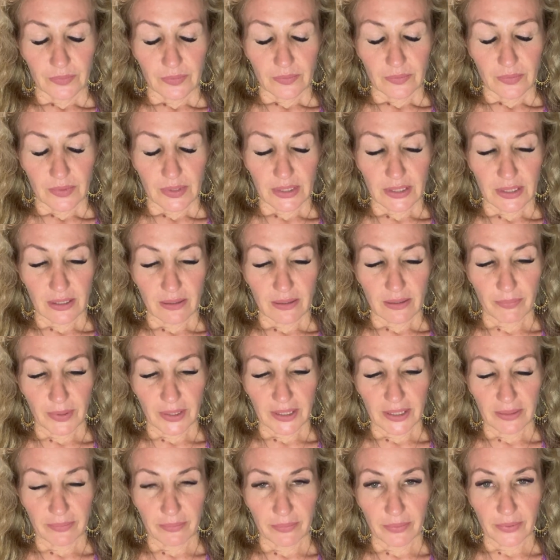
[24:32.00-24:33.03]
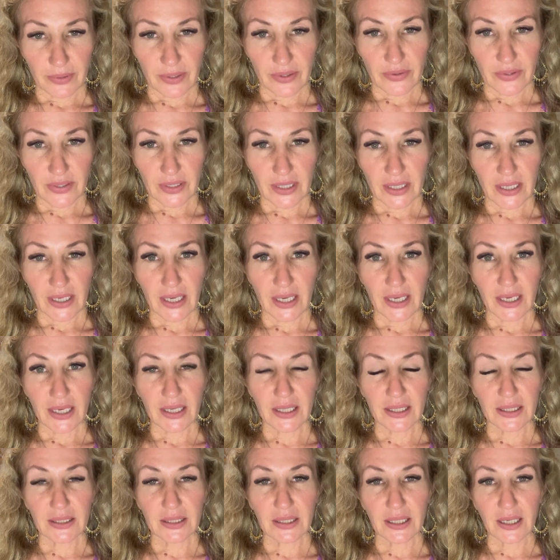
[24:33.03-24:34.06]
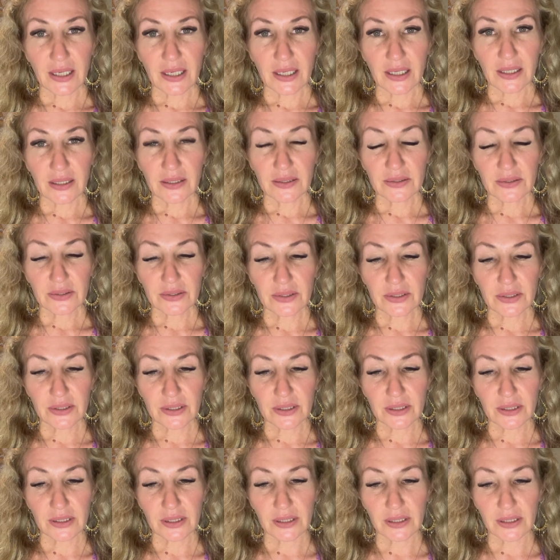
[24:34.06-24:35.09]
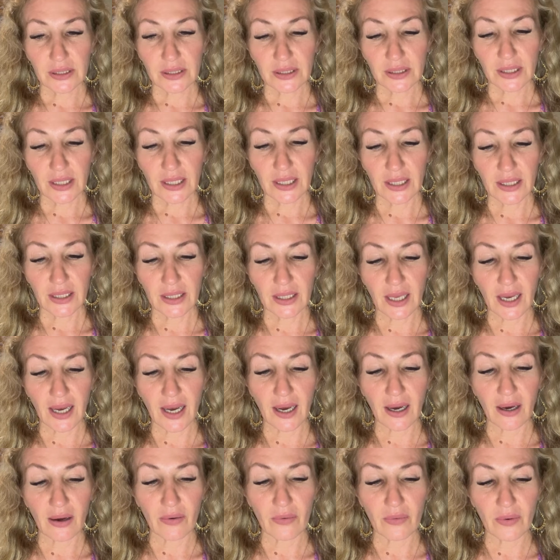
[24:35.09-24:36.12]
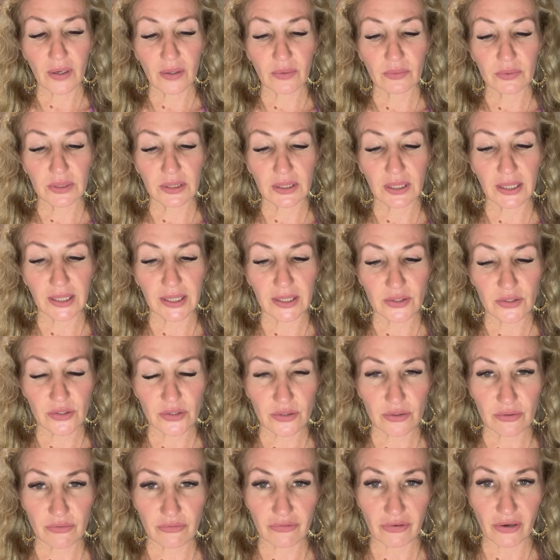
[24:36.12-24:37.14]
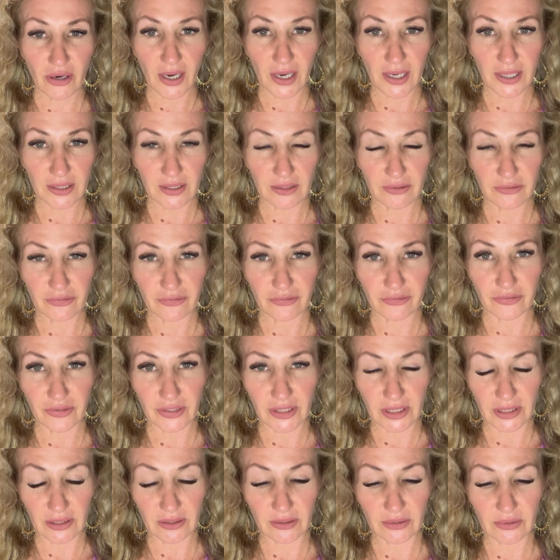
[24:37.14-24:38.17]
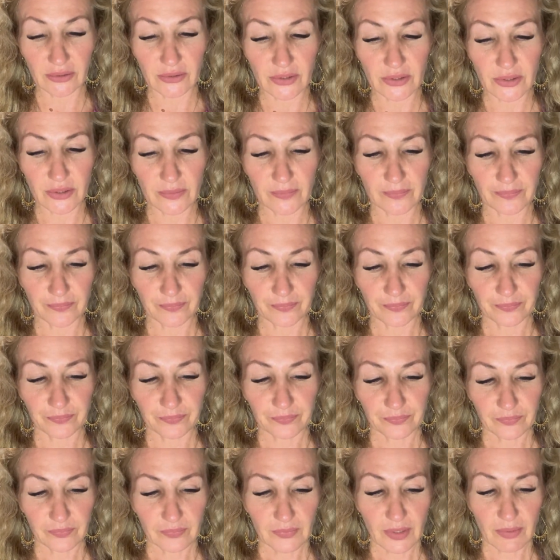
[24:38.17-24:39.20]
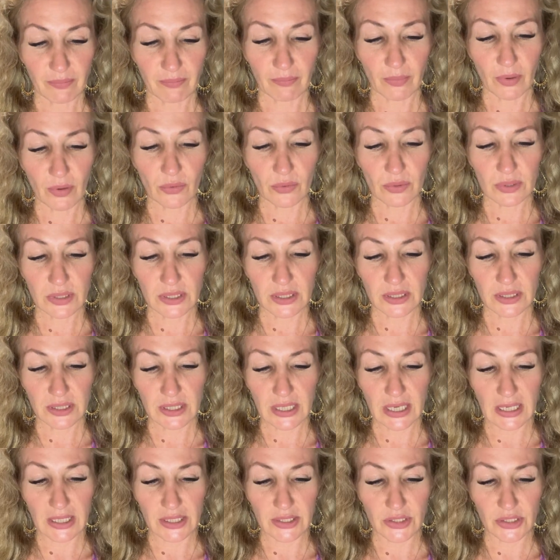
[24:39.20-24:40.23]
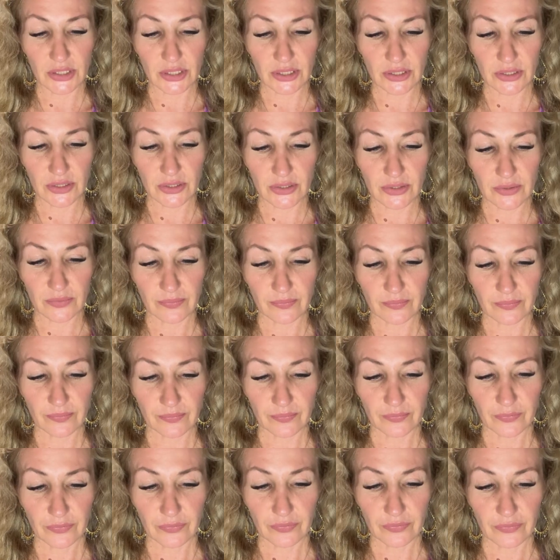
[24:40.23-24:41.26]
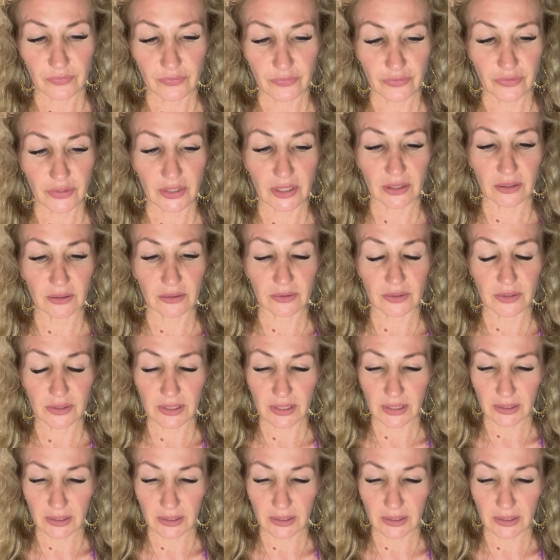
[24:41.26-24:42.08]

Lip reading: Simply breathing in and out. And now I would like to invite the field, the most intelligent field,